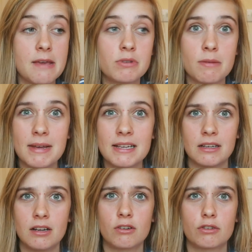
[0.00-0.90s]
He was
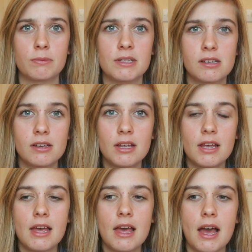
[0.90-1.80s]
amazing last week,
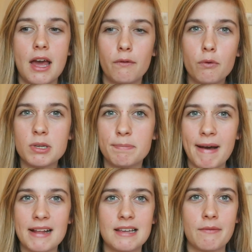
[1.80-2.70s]
and I've always
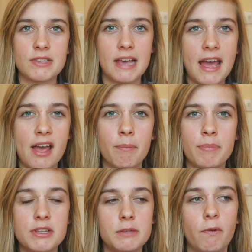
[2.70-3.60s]
backed David De Gea,
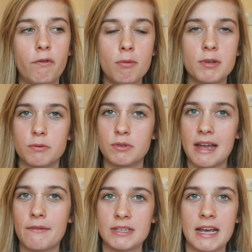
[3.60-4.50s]
but this performance was
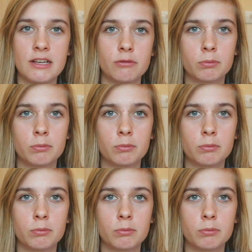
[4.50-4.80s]
David De Gea's